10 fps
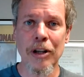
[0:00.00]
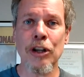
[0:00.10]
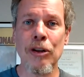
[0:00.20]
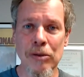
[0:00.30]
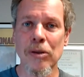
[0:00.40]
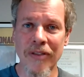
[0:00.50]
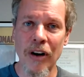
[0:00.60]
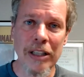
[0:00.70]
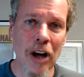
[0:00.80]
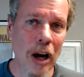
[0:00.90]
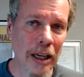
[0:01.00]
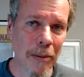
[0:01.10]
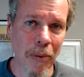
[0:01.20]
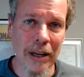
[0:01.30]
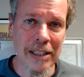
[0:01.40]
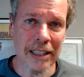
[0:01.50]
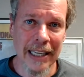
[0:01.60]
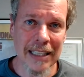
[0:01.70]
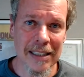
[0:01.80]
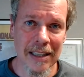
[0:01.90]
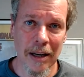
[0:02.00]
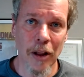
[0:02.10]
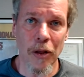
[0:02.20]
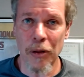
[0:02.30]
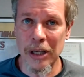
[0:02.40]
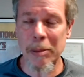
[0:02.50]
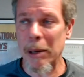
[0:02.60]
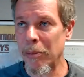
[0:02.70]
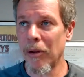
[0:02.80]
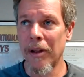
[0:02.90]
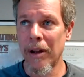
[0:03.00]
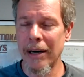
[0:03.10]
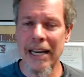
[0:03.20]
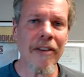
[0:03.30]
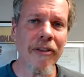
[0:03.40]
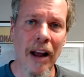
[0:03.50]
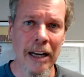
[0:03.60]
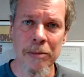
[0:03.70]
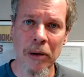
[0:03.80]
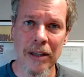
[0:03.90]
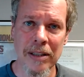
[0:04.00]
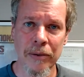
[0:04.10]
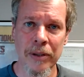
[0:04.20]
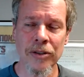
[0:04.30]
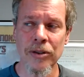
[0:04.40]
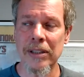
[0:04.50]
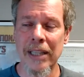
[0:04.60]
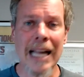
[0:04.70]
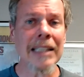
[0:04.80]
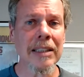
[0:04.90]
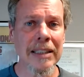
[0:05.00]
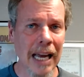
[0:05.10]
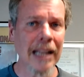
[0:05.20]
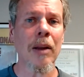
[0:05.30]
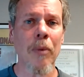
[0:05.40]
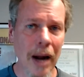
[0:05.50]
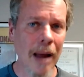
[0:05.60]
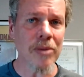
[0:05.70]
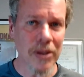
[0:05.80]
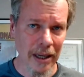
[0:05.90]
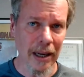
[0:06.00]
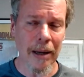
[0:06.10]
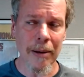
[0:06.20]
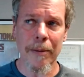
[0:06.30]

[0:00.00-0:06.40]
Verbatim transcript: use those very talking points against these people that identify as progressive Christians, and that's exactly what I'm seeing.